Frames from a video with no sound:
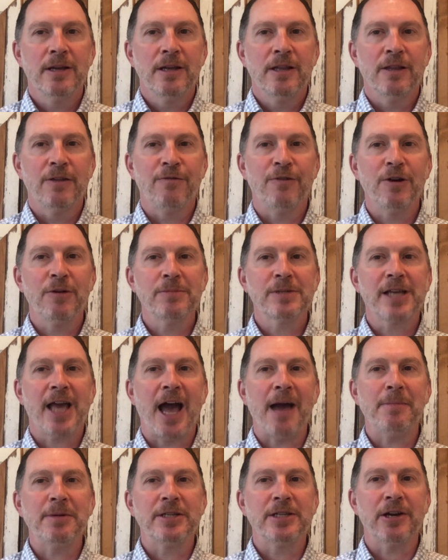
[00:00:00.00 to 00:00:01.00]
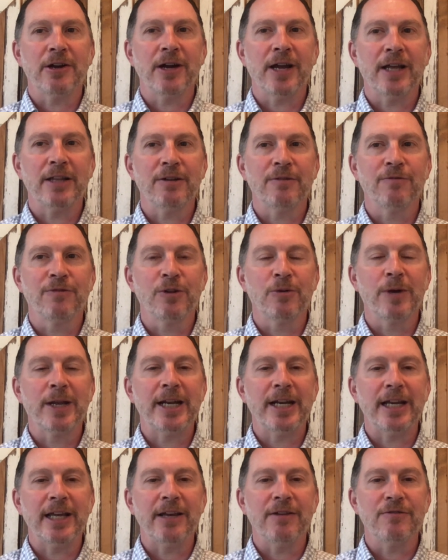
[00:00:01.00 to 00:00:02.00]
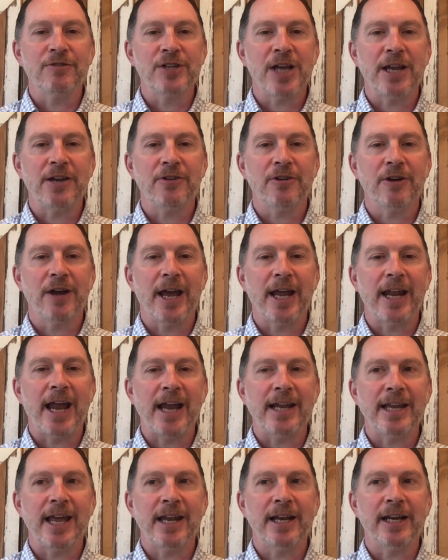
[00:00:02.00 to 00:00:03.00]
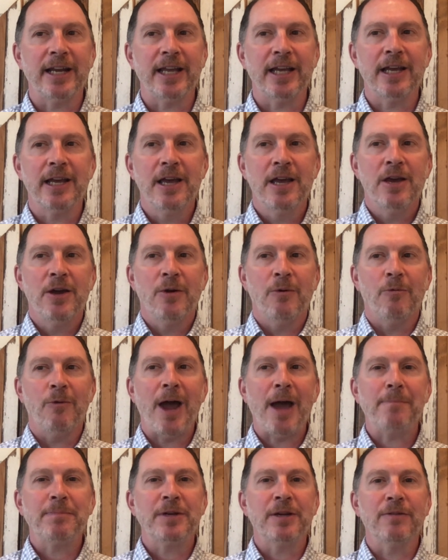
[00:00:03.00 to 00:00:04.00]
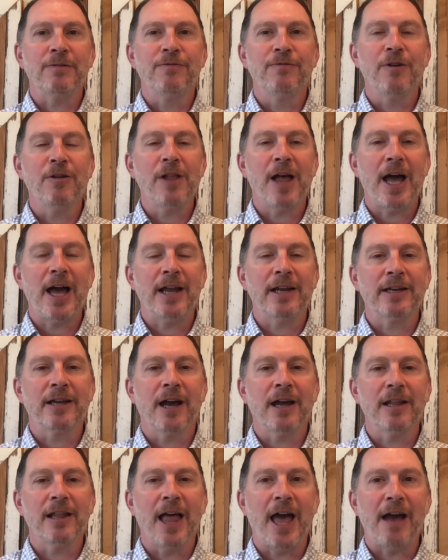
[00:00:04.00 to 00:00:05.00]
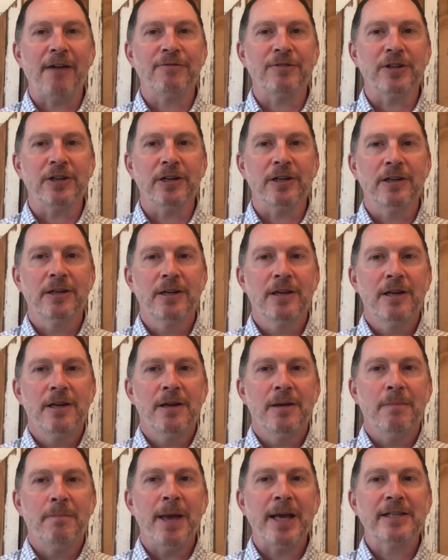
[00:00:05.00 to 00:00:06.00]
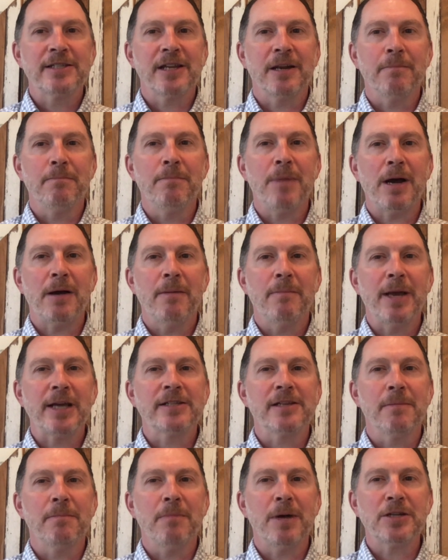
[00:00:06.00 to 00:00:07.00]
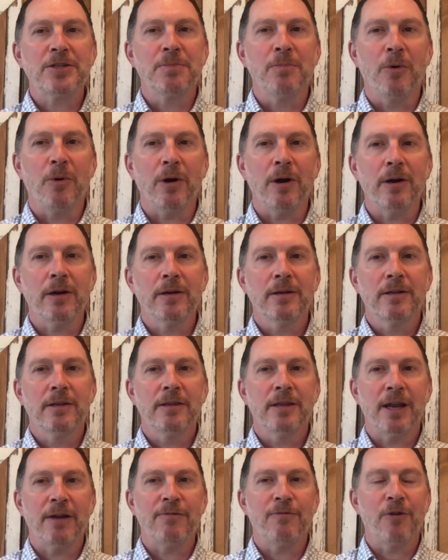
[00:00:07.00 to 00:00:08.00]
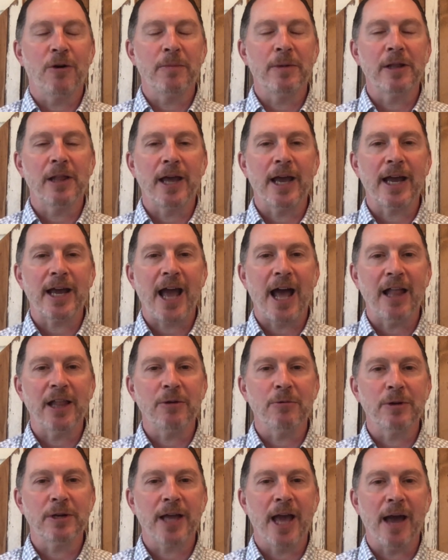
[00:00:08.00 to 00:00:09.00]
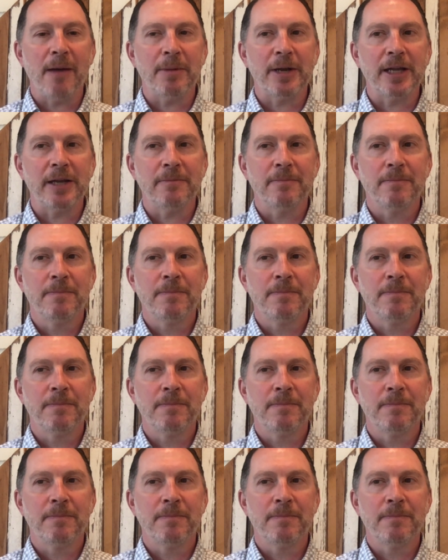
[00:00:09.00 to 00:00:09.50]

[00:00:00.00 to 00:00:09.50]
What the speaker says: The film's commentary on the fluidity of gender and identity, wrapped in a full-on gut laughter, makes it much more than a formulaic Hollywood comedy.